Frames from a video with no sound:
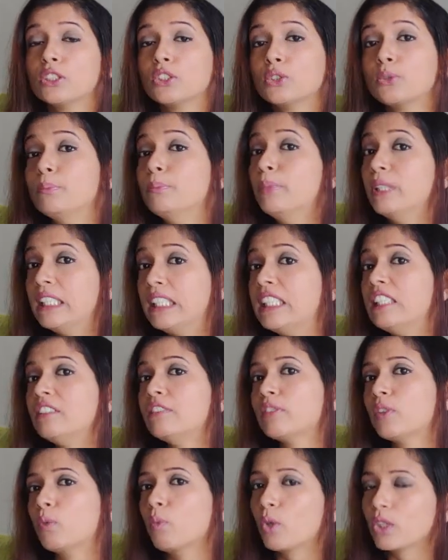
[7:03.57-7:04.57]
to
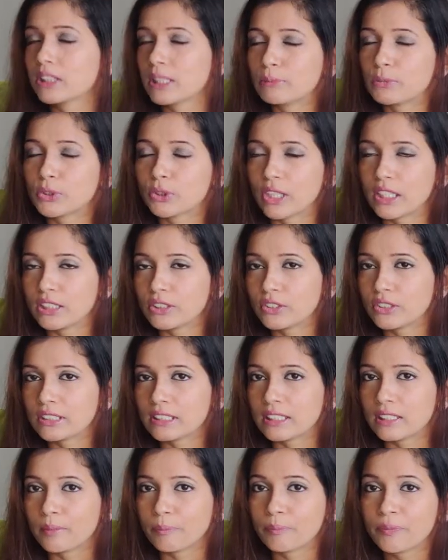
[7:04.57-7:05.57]
believe what I'm trying to
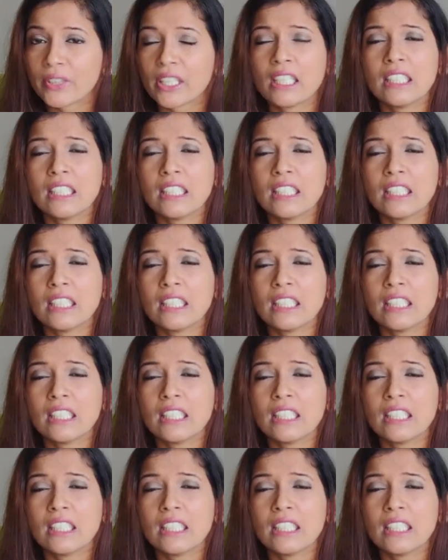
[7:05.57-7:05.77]
say.